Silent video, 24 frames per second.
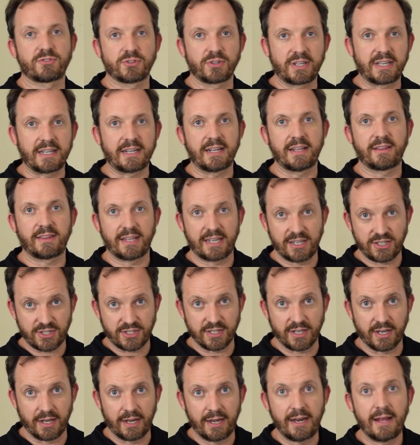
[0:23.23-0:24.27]
on getting things
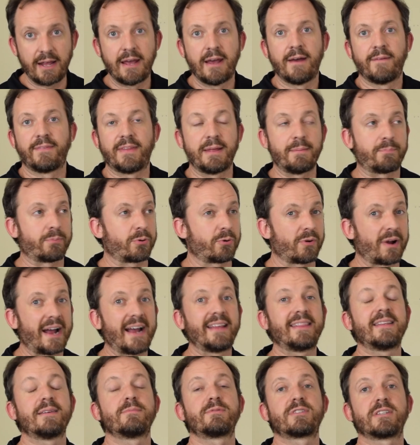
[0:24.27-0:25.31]
done. They
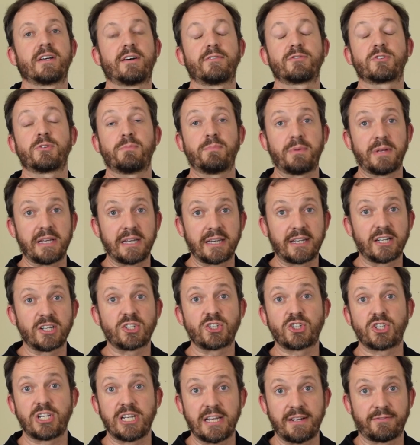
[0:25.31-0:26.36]
pride themselves on being an
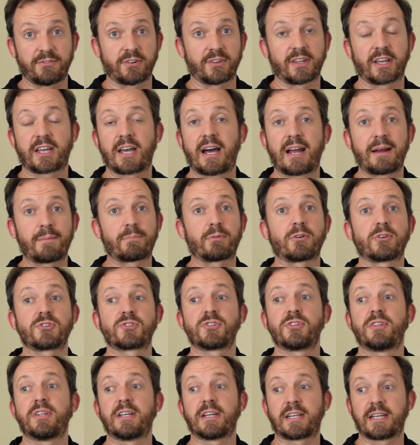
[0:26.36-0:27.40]
achiever, the kind of
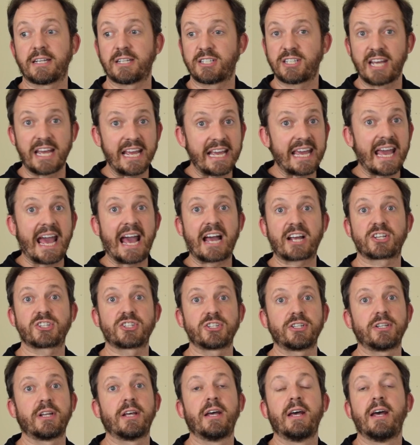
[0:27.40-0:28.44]
person that can take
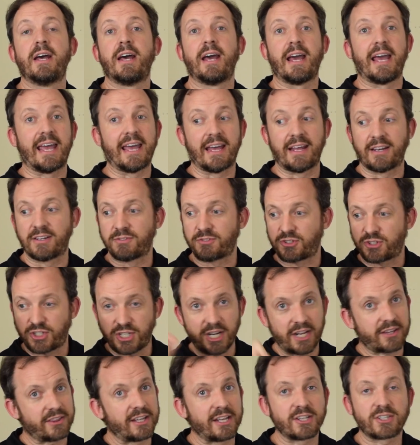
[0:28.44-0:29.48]
action and
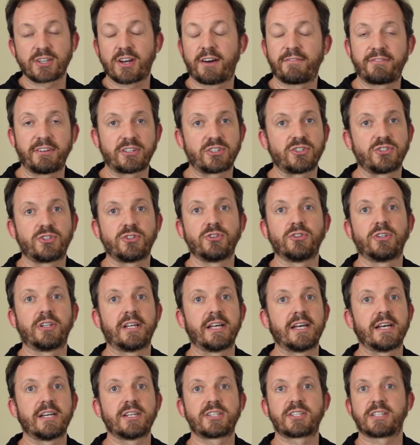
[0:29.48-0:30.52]
check things off the to-do
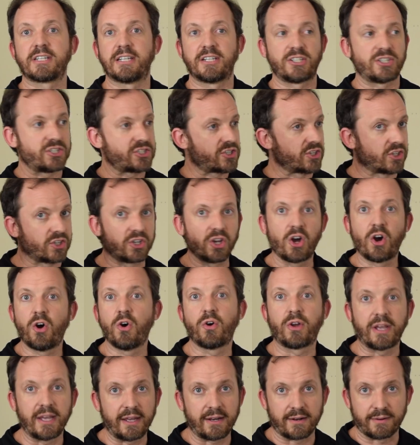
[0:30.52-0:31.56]
list and just go
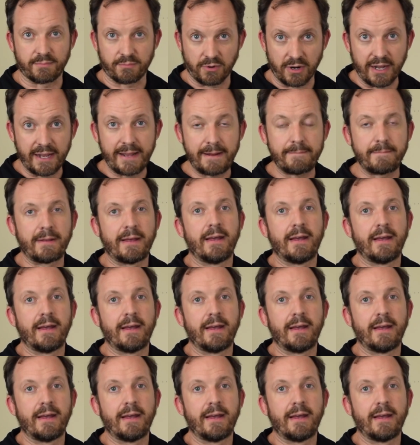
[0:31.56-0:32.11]
get them, right?